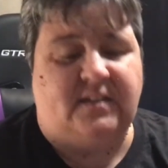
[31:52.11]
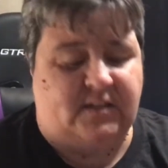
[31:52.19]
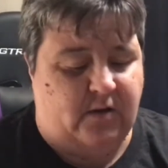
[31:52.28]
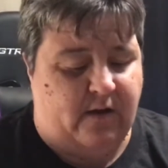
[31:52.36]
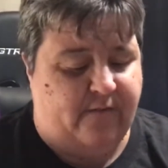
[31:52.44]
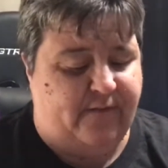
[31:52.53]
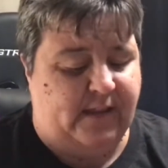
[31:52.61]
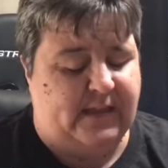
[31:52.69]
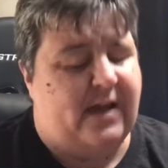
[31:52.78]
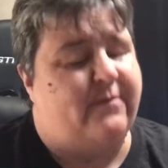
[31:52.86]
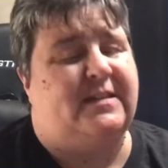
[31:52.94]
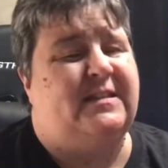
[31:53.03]
So I felt like
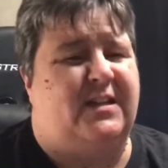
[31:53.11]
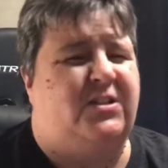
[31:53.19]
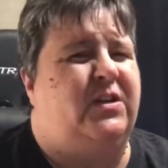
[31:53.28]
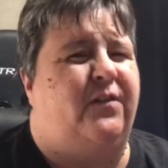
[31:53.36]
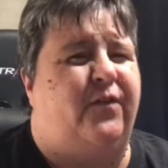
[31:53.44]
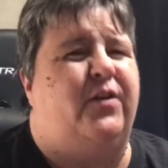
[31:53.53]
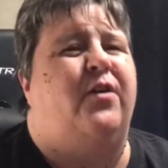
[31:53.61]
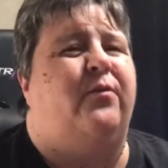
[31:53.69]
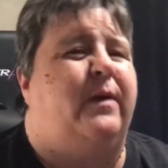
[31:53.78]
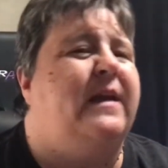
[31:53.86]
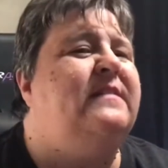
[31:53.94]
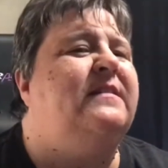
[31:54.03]
I was stitching for no
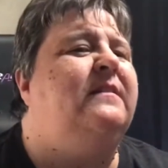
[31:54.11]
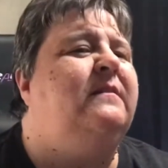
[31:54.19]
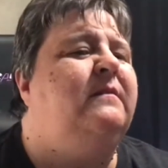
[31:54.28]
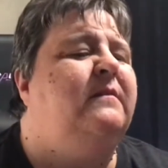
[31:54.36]
reason,